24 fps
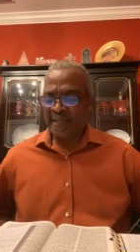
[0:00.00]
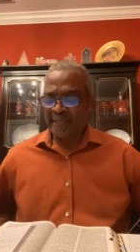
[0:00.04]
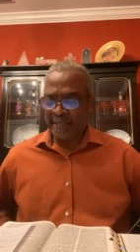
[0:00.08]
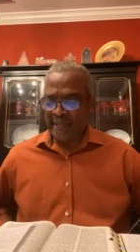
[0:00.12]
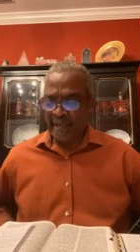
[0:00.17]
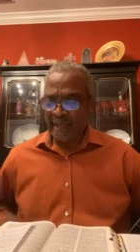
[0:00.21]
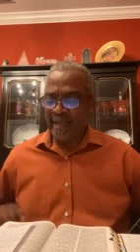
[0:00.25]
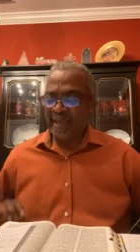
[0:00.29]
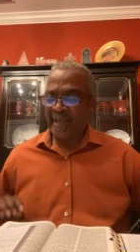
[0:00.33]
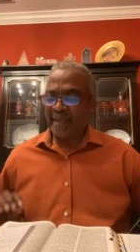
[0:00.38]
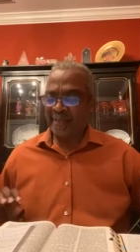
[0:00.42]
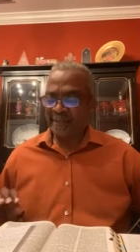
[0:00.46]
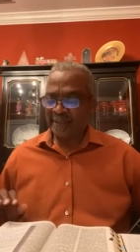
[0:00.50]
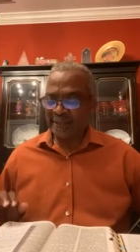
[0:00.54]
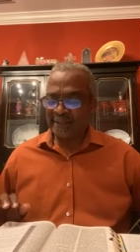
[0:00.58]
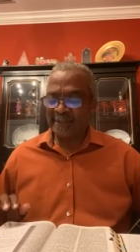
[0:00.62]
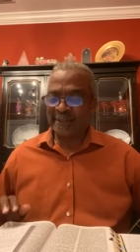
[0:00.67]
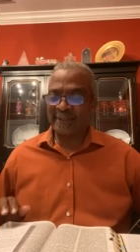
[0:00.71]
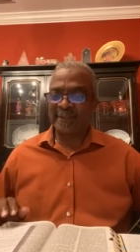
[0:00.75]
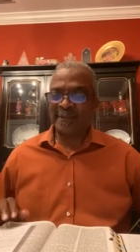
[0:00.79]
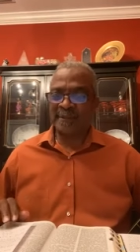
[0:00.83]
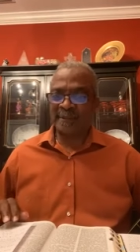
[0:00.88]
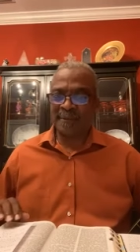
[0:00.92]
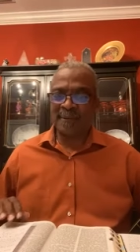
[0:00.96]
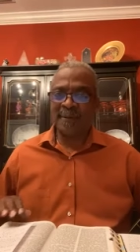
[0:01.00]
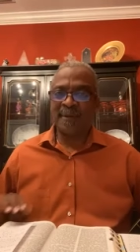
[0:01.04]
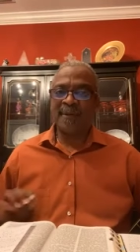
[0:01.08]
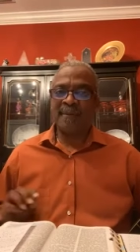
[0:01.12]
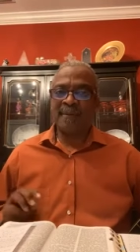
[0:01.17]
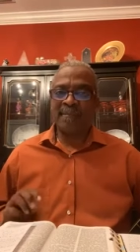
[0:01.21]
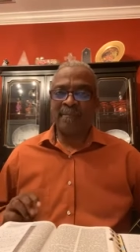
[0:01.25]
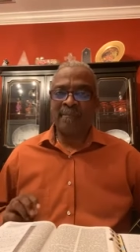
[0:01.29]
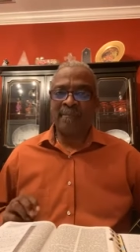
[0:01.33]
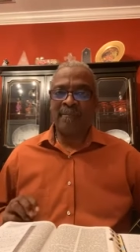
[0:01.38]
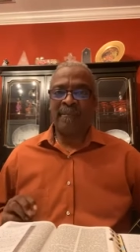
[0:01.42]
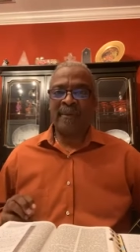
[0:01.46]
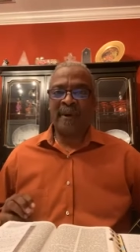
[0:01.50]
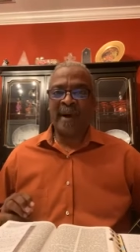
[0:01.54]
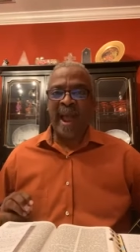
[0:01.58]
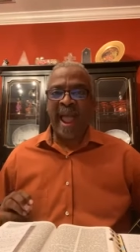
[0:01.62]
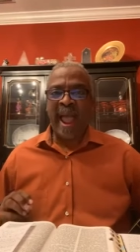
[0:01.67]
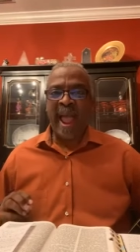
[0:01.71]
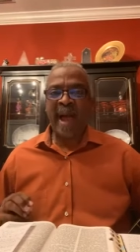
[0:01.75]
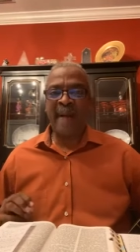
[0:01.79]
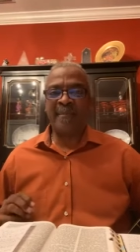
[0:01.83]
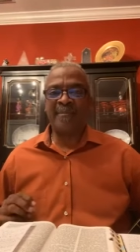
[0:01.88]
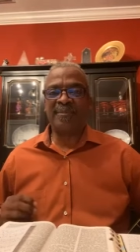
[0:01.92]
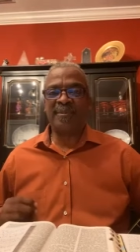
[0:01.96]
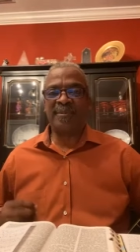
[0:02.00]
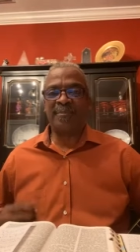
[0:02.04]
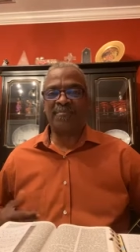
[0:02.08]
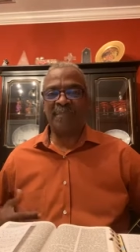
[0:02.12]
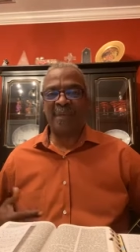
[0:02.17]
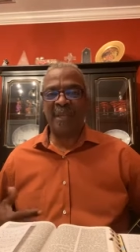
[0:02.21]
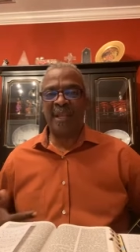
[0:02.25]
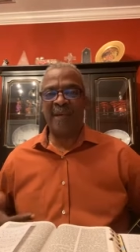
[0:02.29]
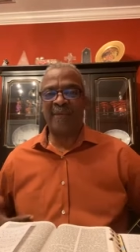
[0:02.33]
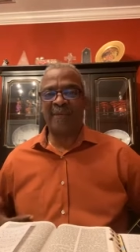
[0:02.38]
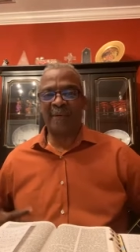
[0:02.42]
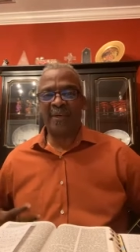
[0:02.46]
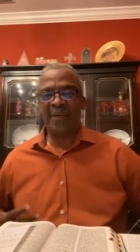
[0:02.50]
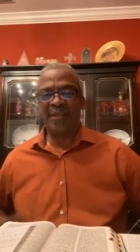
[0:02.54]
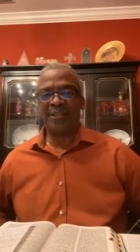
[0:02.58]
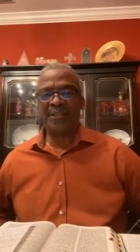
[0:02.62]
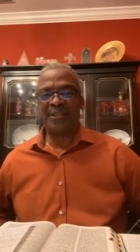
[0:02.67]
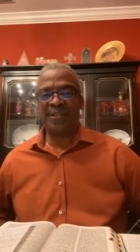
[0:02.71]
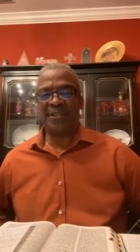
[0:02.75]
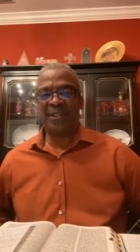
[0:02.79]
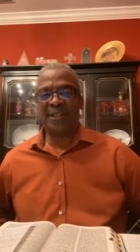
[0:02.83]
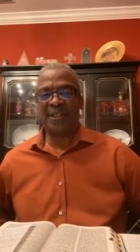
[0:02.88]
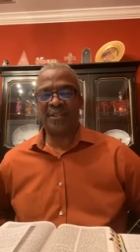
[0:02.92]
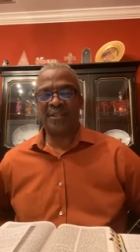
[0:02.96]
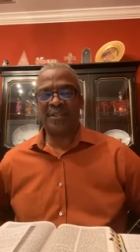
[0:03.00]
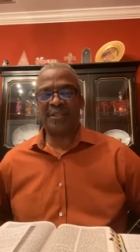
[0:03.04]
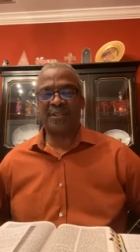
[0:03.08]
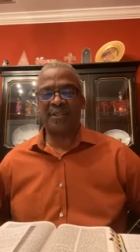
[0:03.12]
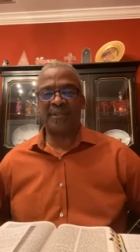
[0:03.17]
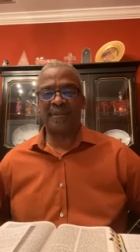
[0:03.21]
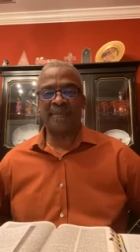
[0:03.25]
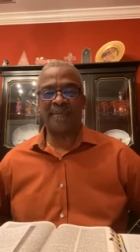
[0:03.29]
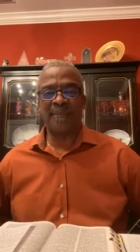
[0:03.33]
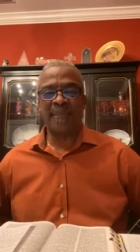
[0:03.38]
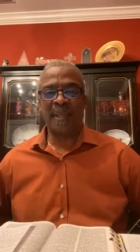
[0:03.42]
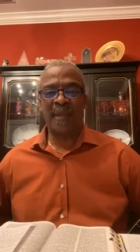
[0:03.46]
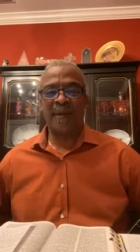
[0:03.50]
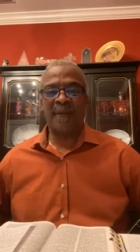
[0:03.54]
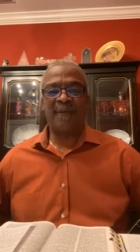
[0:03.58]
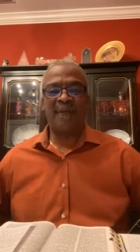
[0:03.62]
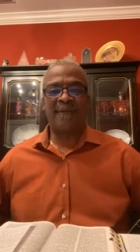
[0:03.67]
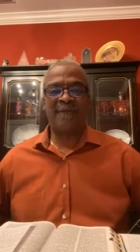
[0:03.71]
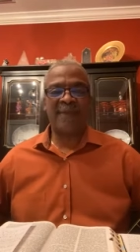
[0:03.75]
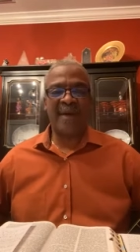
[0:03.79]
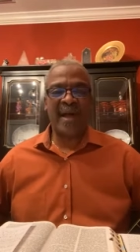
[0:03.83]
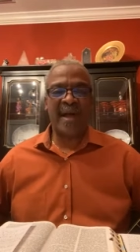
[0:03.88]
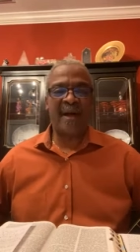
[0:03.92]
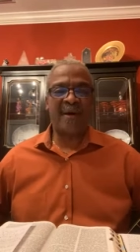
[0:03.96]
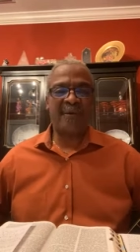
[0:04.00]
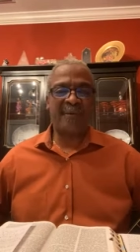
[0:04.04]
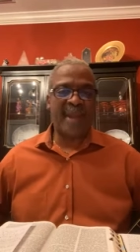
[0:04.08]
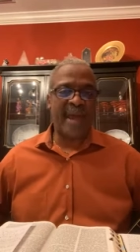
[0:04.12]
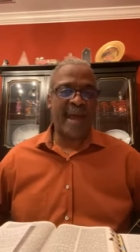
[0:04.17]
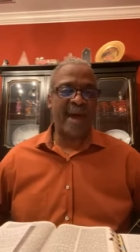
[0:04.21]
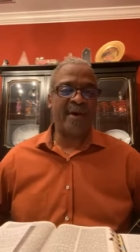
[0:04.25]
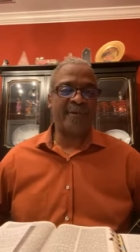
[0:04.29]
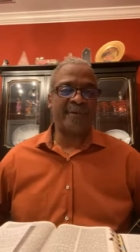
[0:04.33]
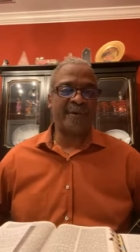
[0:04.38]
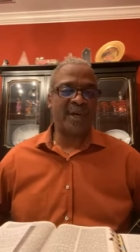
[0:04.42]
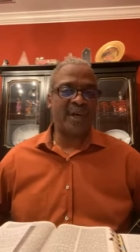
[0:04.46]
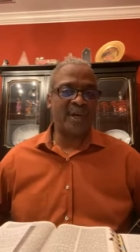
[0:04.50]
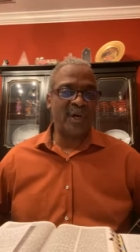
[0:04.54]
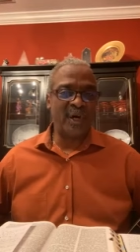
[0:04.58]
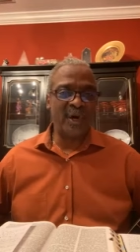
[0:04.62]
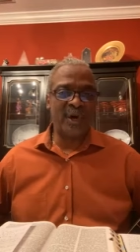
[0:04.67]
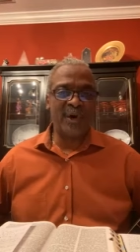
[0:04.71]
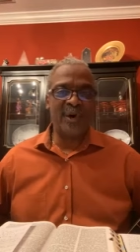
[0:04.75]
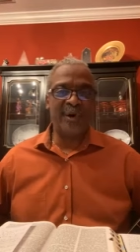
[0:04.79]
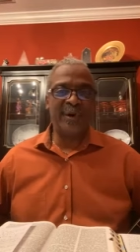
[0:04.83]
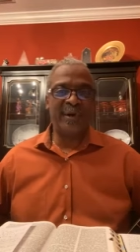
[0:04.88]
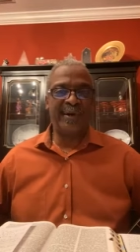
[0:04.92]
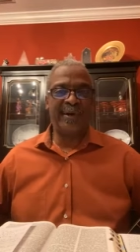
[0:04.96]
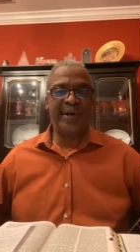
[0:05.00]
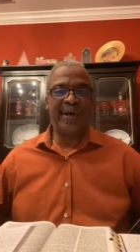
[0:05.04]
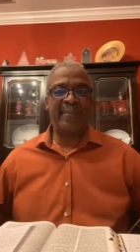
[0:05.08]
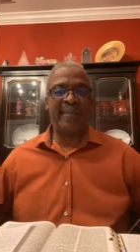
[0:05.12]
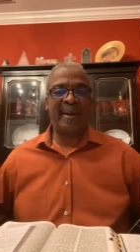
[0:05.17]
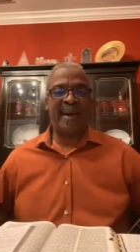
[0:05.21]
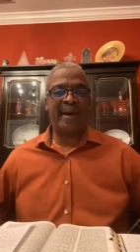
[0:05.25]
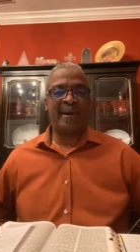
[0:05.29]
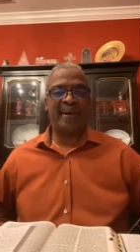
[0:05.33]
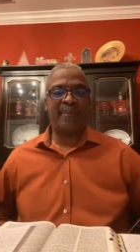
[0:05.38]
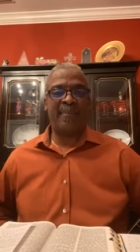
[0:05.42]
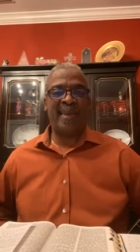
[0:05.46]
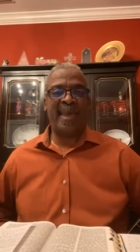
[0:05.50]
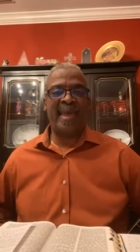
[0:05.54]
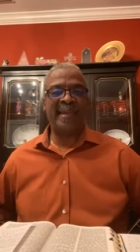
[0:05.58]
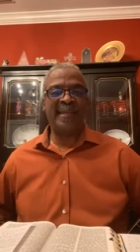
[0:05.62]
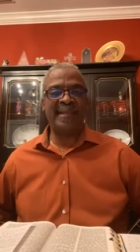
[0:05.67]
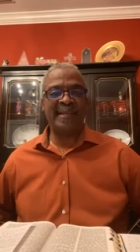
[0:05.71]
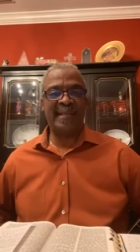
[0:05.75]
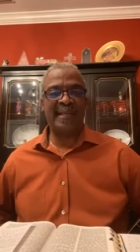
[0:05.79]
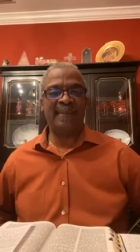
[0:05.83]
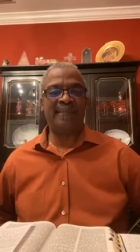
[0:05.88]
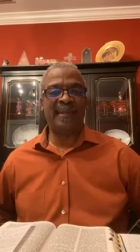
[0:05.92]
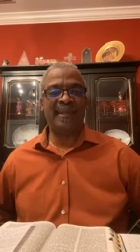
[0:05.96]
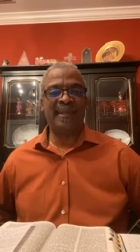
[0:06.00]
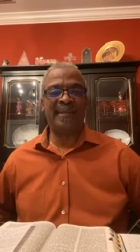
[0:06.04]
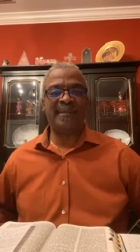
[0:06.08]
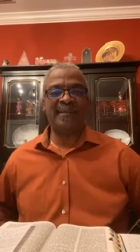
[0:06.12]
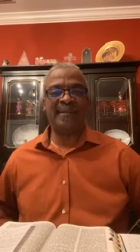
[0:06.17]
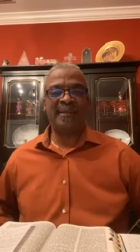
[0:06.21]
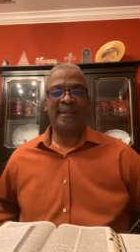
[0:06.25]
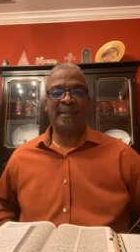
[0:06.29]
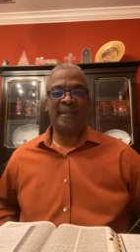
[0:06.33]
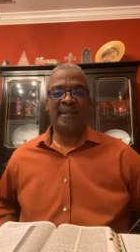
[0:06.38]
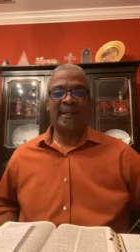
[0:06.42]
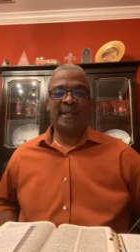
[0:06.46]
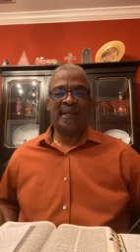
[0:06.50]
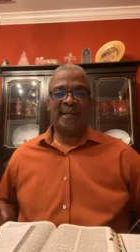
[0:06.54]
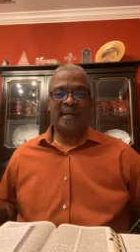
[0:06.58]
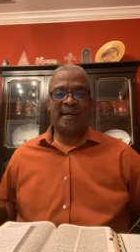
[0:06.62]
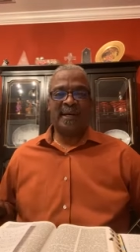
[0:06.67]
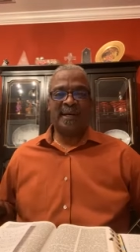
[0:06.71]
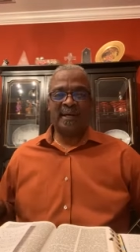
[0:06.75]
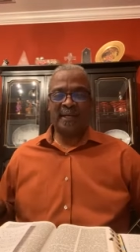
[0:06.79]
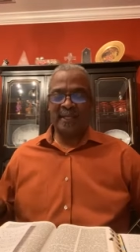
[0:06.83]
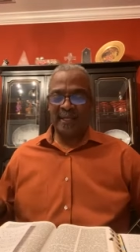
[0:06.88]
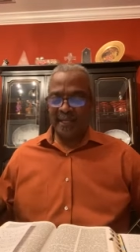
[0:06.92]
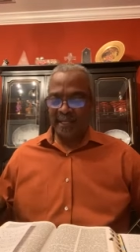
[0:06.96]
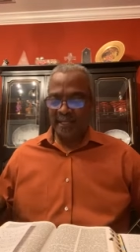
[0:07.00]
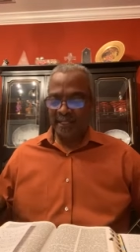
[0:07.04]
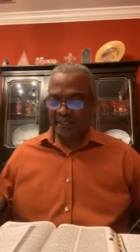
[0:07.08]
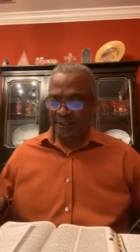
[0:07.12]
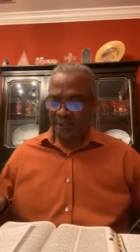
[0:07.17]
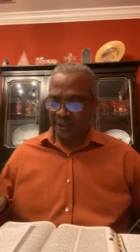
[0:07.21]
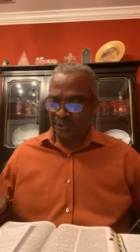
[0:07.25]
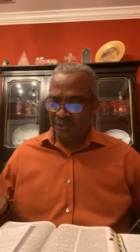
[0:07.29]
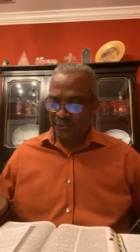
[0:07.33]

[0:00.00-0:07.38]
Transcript: Yes, perhaps many of us just found out or learned about a pandemic uh, in